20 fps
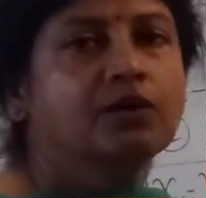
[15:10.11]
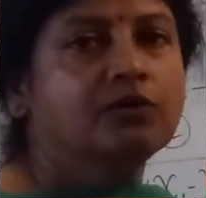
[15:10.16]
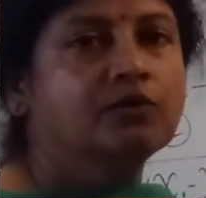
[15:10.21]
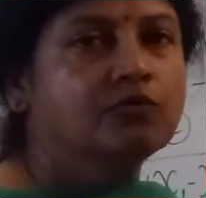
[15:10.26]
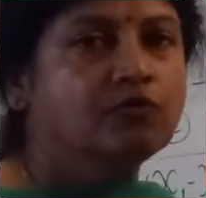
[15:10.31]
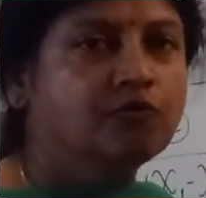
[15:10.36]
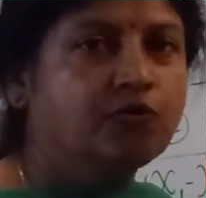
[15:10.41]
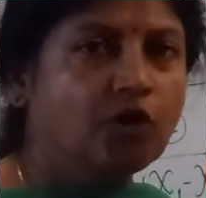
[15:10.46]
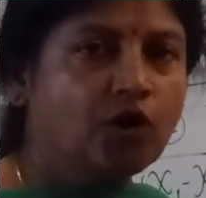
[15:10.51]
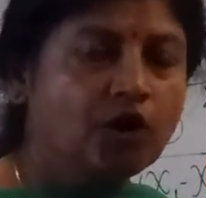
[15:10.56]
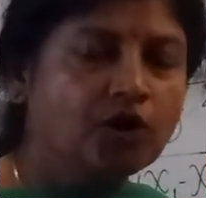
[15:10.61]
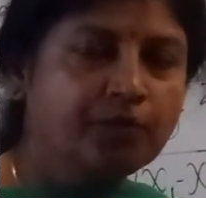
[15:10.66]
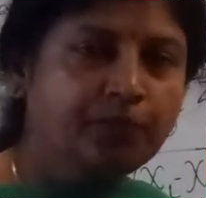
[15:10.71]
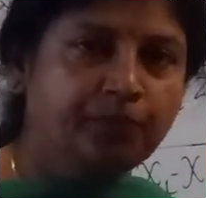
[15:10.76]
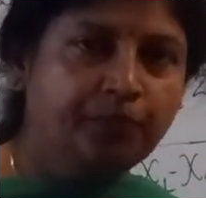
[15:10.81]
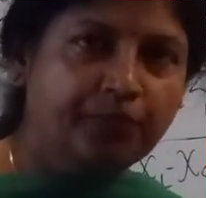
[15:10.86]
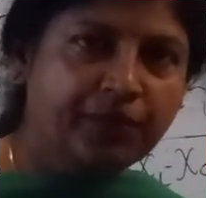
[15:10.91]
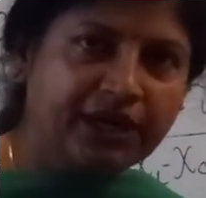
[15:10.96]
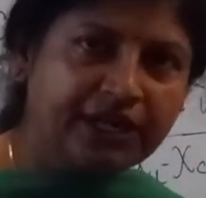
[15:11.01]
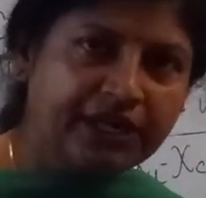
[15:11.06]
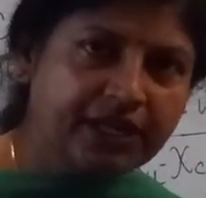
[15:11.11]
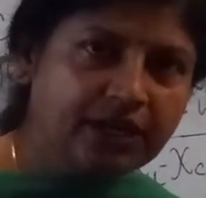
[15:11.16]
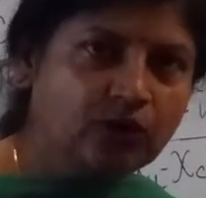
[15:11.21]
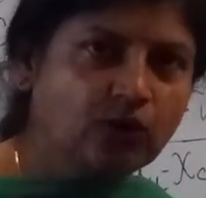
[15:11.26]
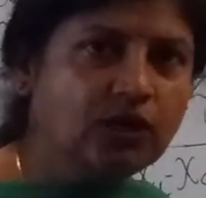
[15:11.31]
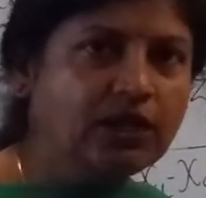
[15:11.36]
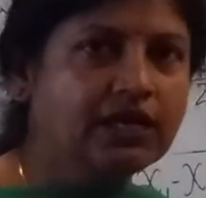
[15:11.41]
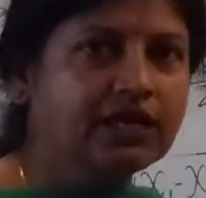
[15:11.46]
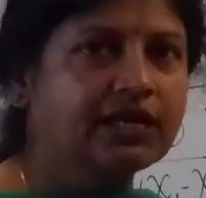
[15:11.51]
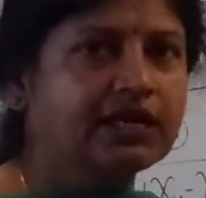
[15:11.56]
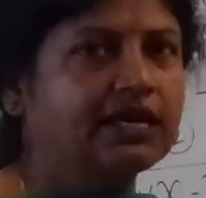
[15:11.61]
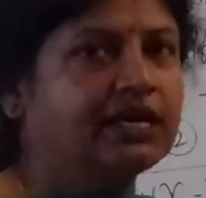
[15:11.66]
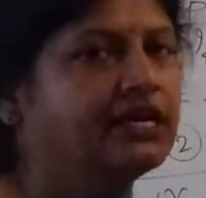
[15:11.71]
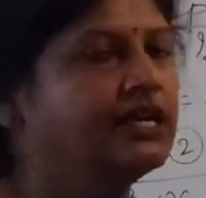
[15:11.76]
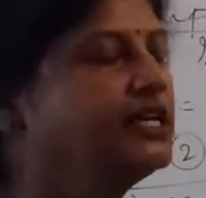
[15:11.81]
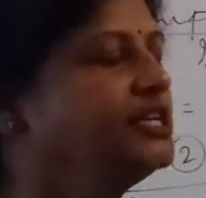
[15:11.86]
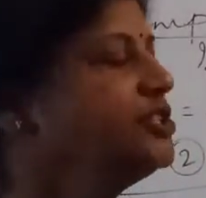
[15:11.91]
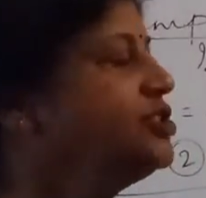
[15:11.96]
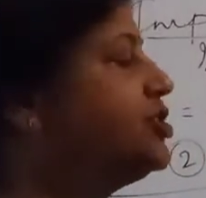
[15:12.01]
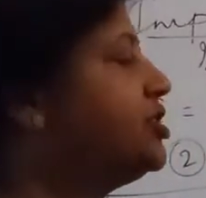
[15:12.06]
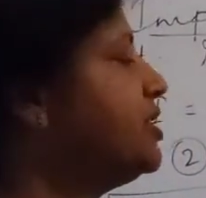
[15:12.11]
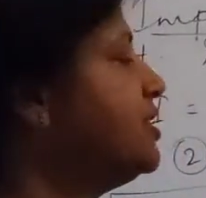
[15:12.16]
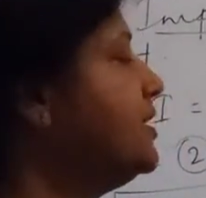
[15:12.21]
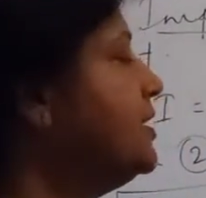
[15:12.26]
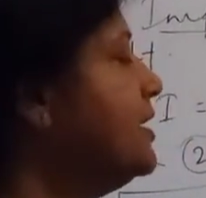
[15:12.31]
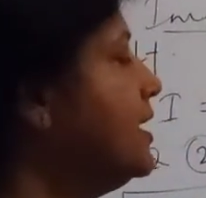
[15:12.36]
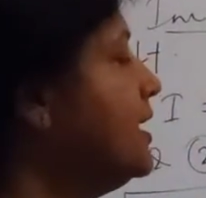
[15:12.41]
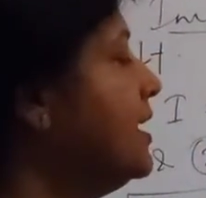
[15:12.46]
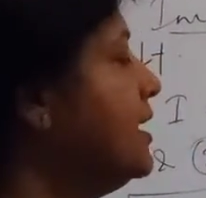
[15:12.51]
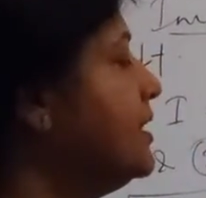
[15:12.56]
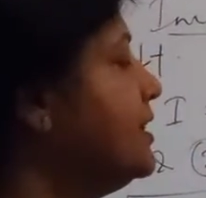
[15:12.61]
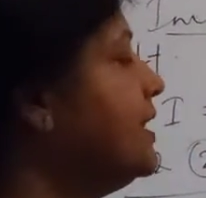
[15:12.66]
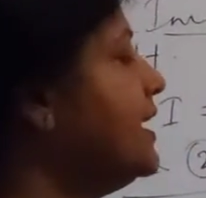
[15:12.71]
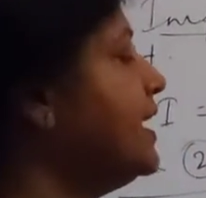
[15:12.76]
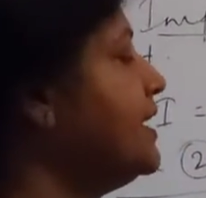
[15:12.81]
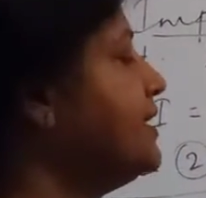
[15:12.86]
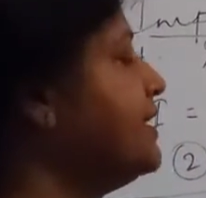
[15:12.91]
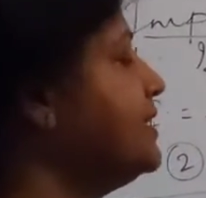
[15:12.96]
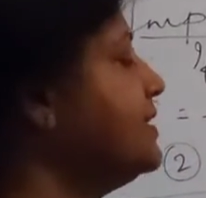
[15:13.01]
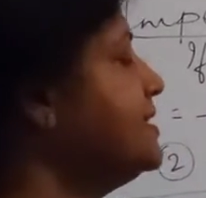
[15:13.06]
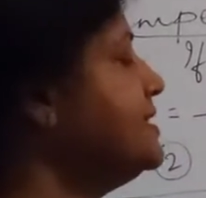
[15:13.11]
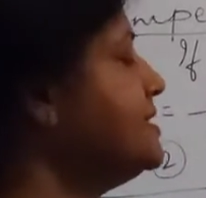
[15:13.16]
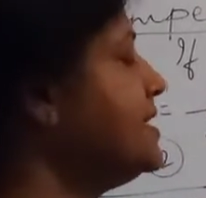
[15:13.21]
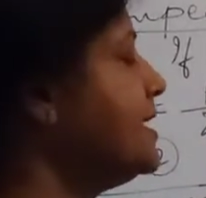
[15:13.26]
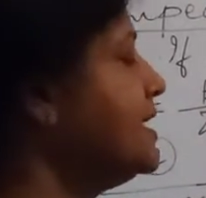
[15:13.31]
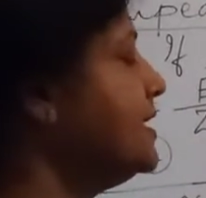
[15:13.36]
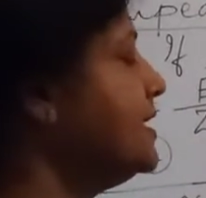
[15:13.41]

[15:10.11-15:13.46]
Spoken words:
for particular condition, that is